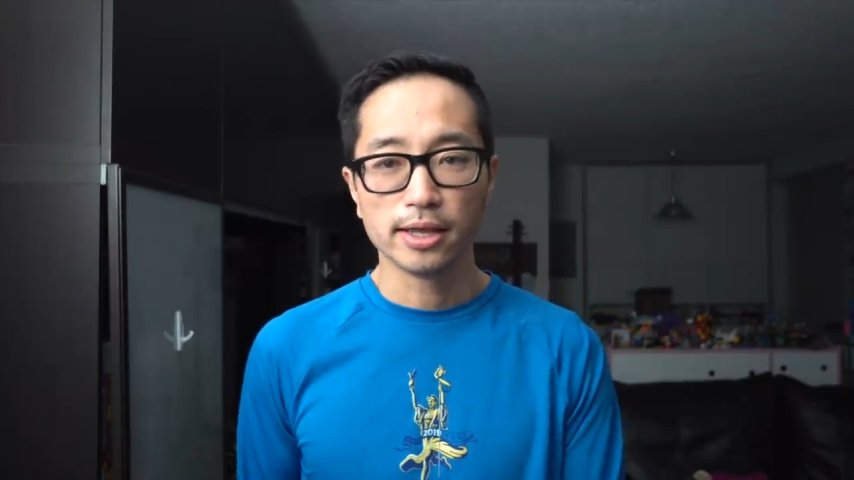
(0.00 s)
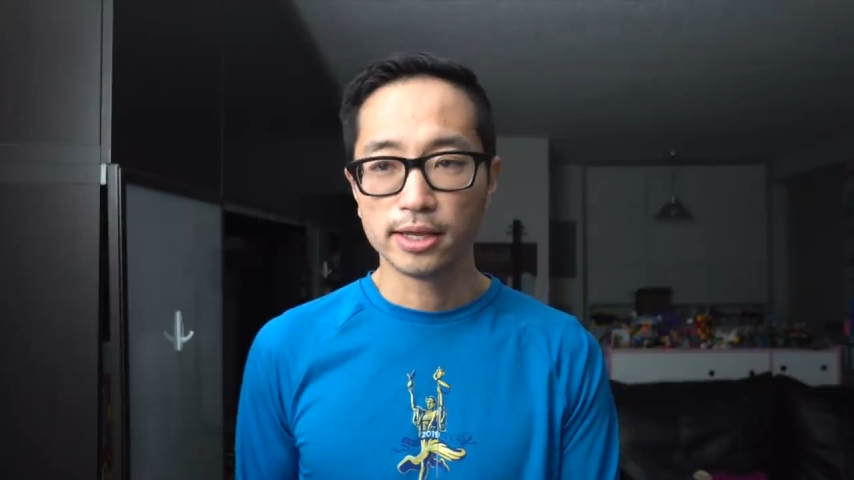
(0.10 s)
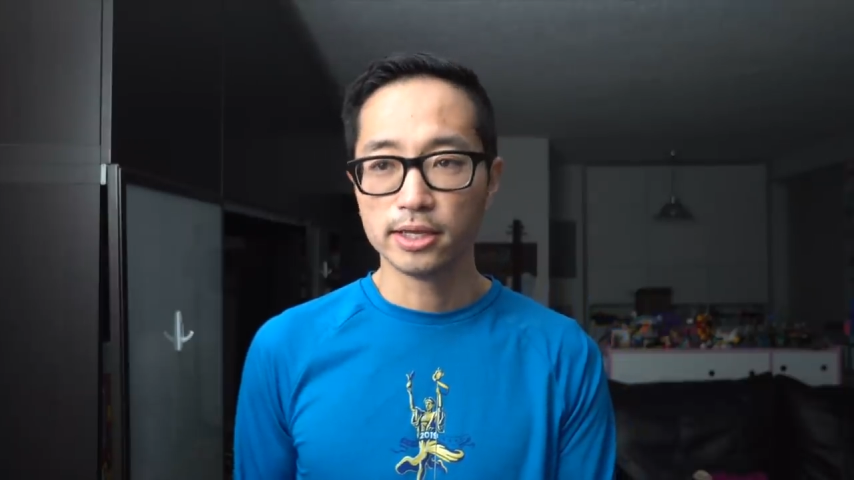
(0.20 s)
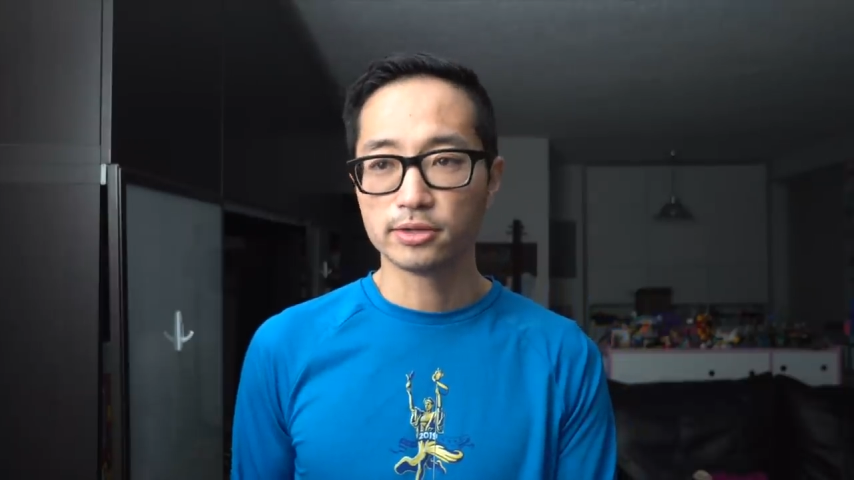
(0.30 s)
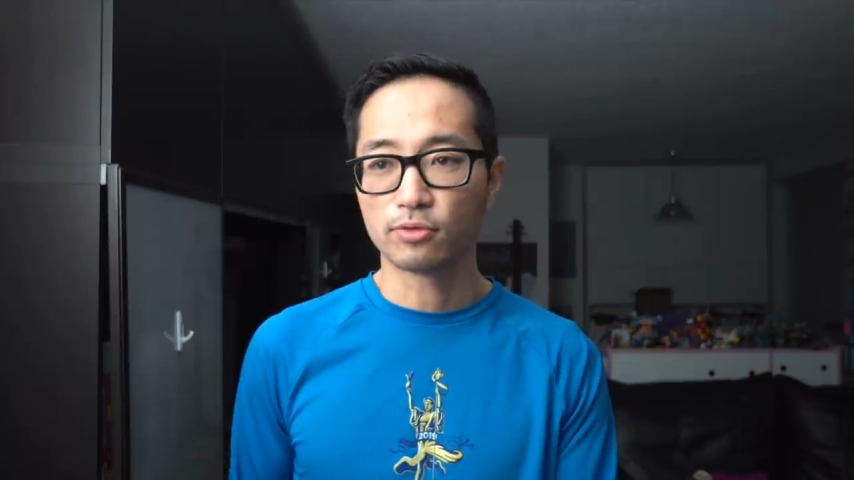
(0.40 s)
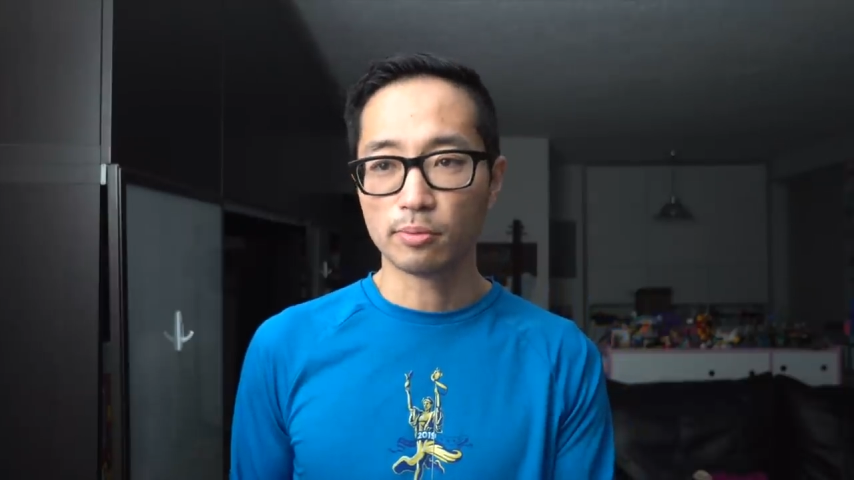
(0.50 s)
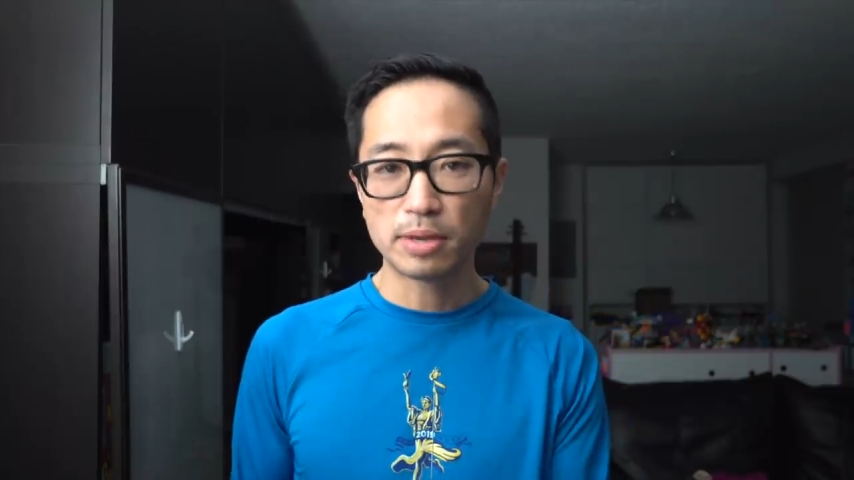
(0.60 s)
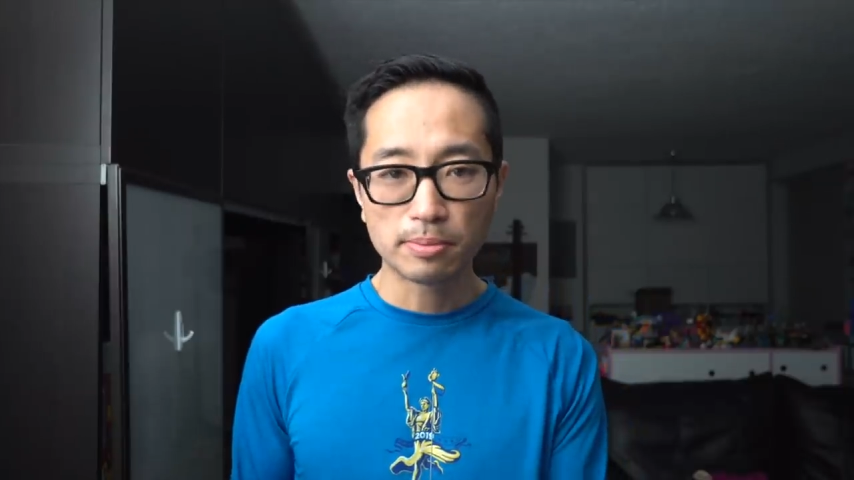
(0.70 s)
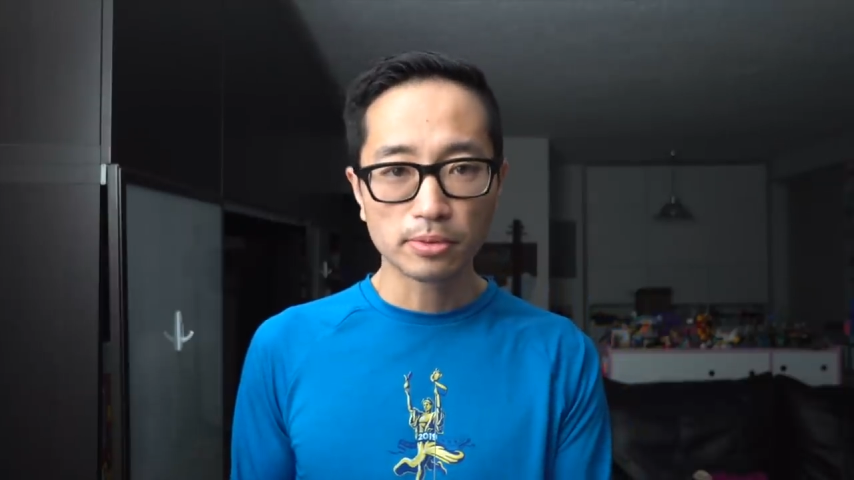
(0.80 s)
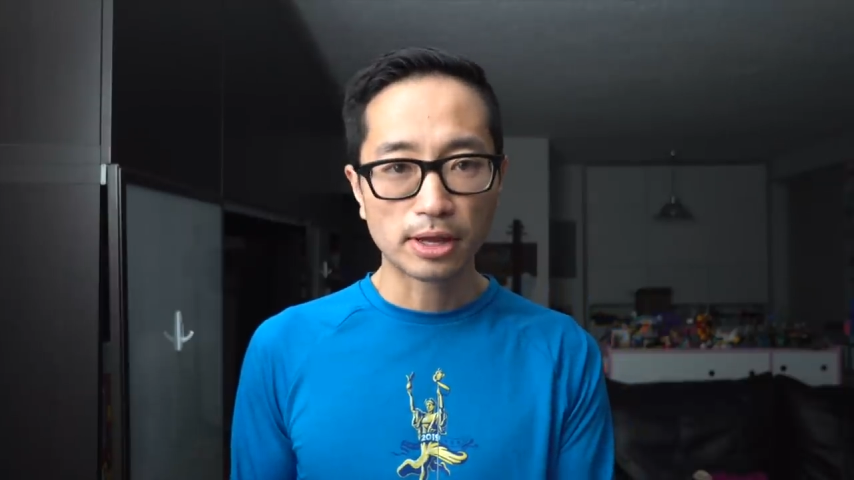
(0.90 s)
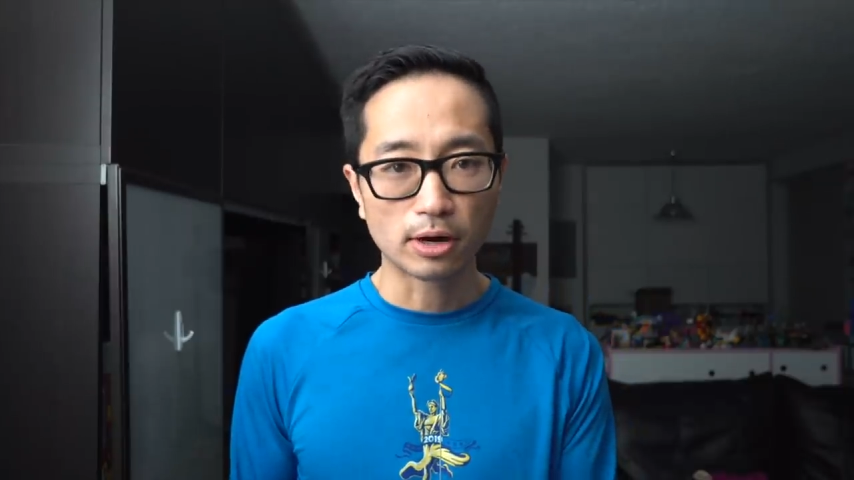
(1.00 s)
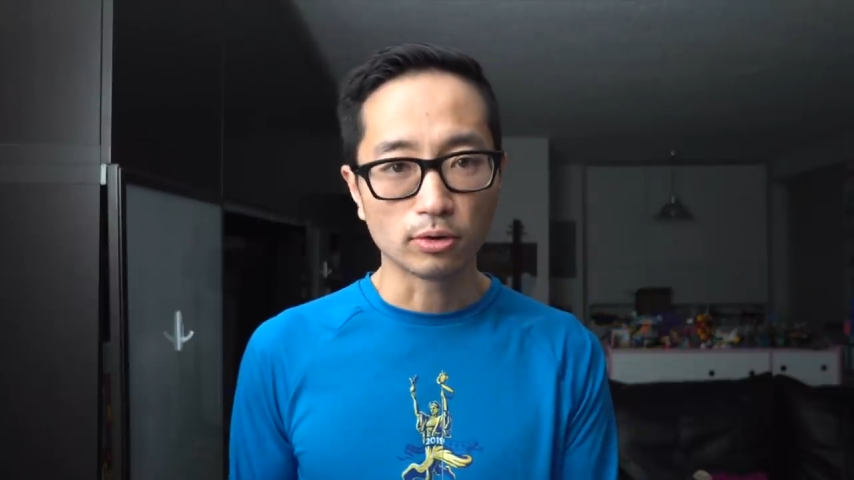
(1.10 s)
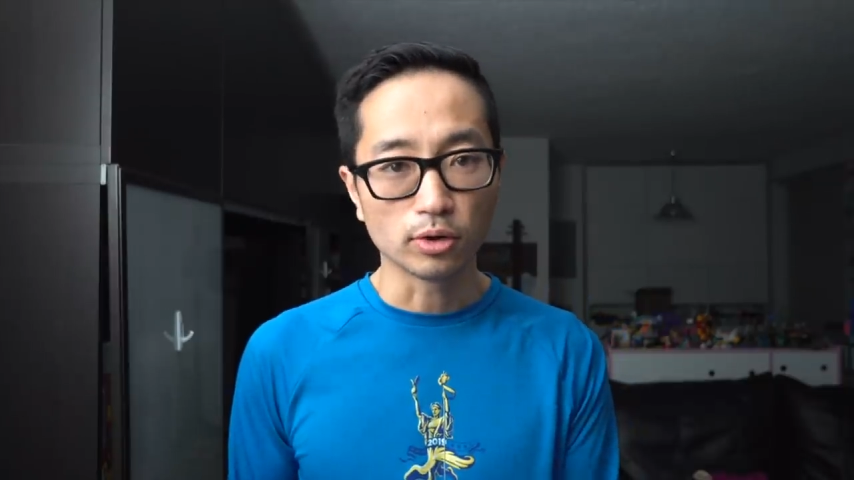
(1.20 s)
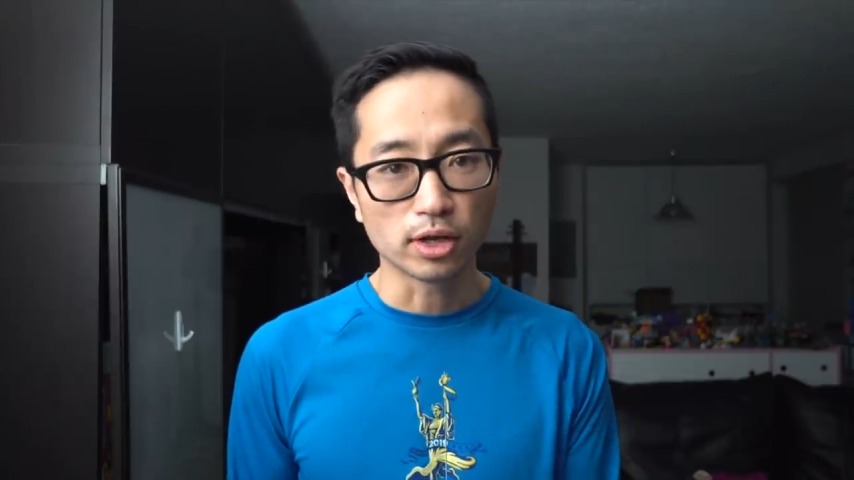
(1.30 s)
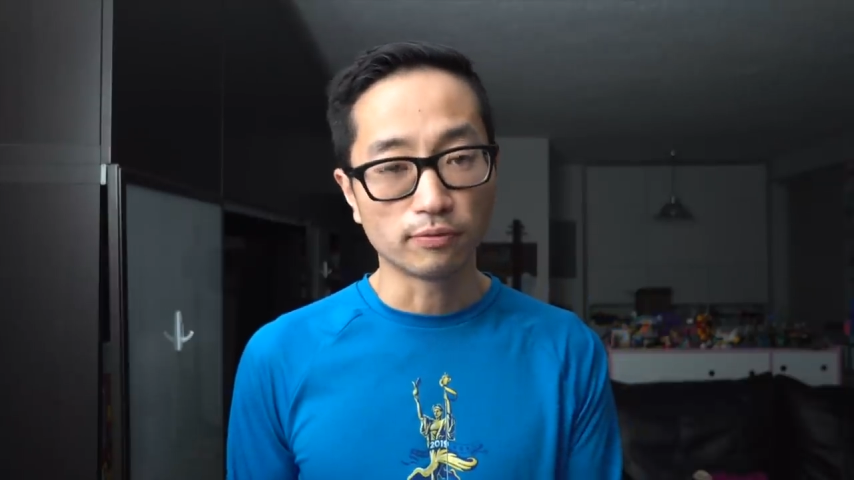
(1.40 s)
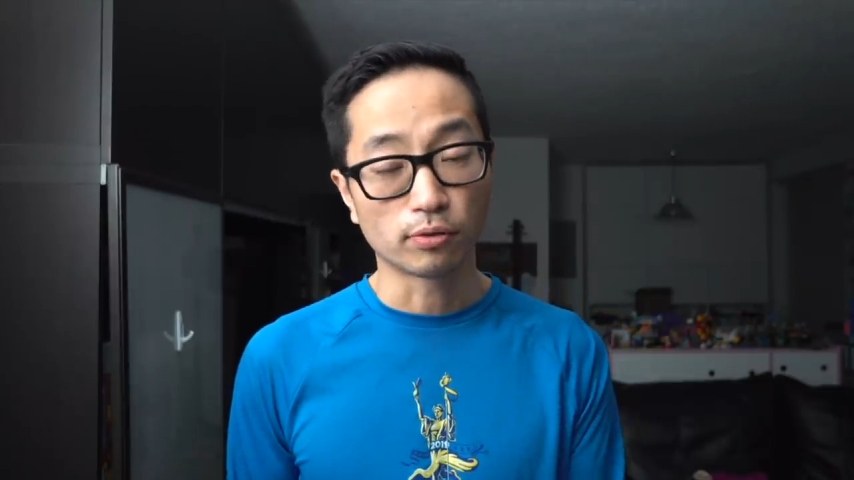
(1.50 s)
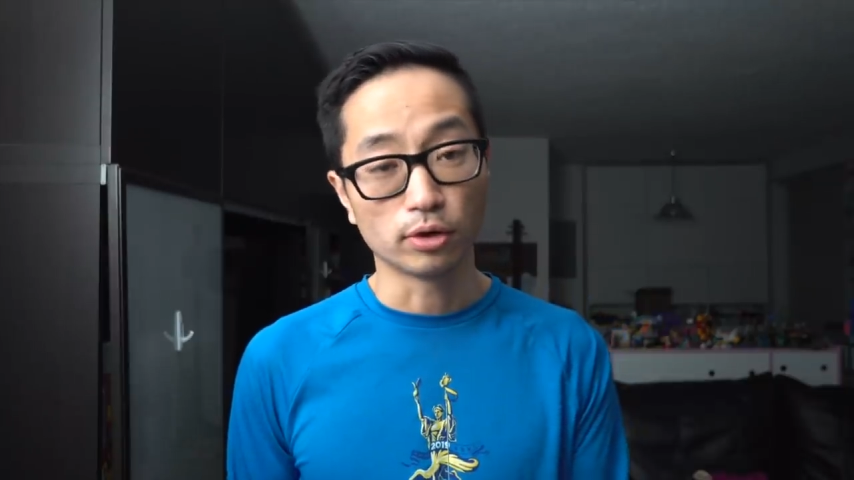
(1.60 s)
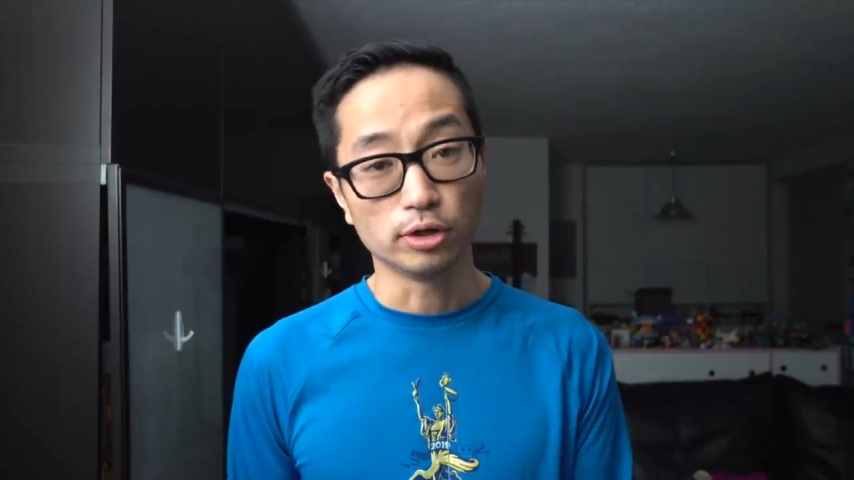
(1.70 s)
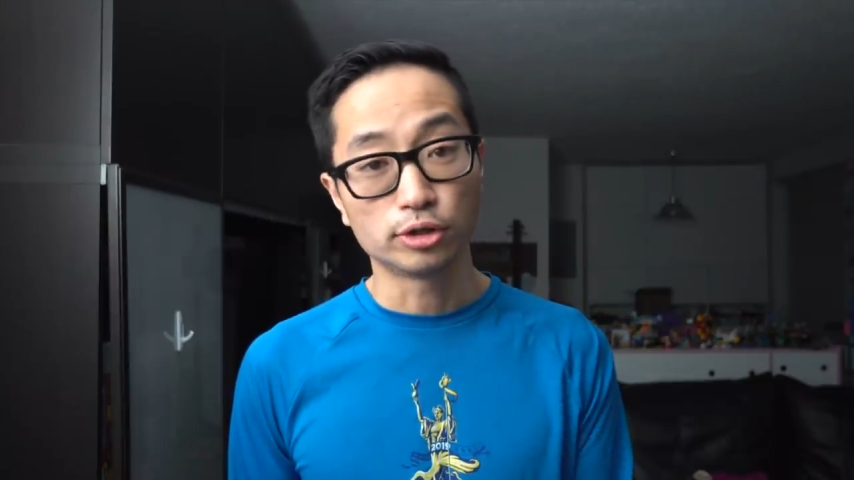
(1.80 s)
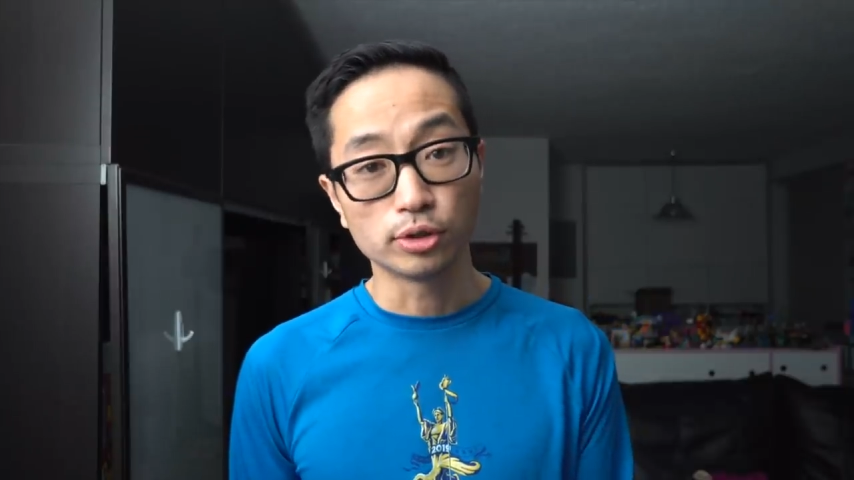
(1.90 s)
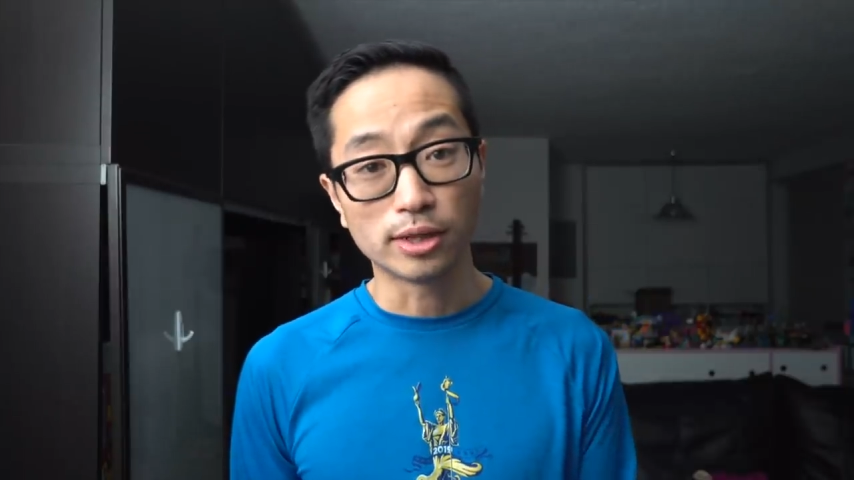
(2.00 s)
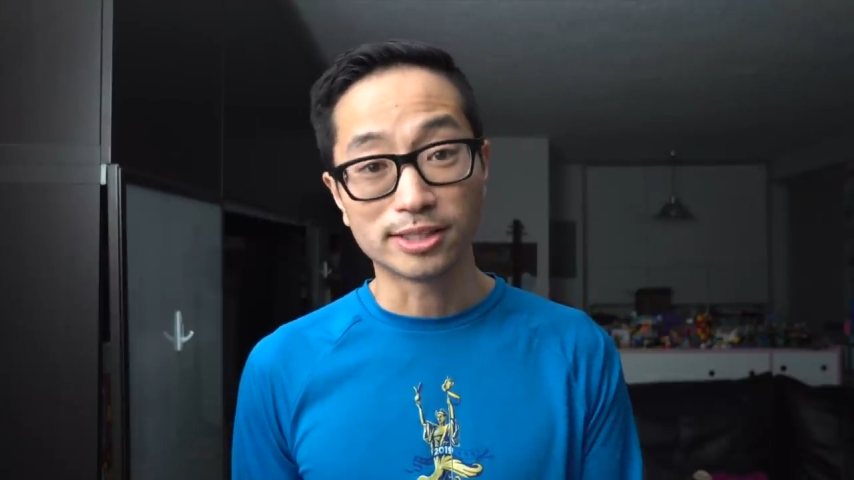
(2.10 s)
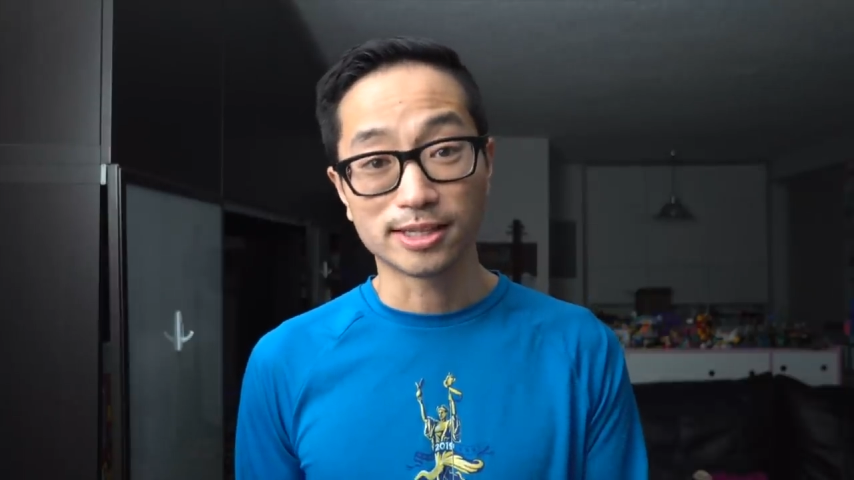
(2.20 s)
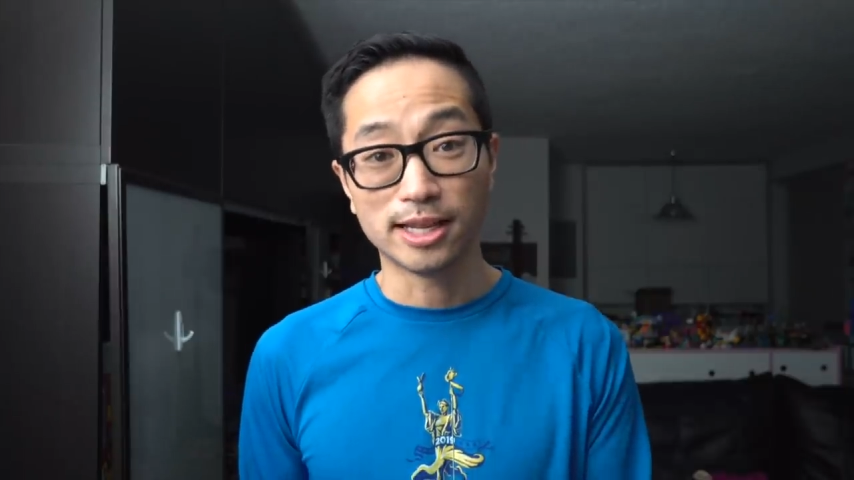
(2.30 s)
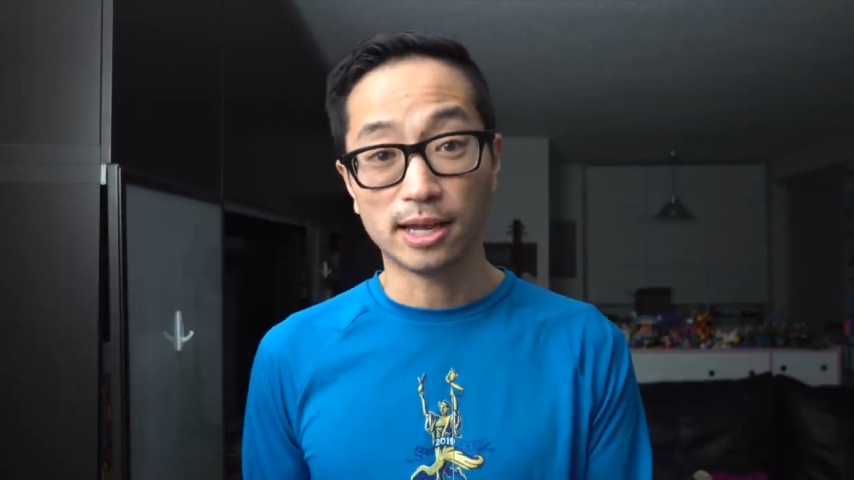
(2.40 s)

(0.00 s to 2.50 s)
is for people that are looking for a shoe that's going to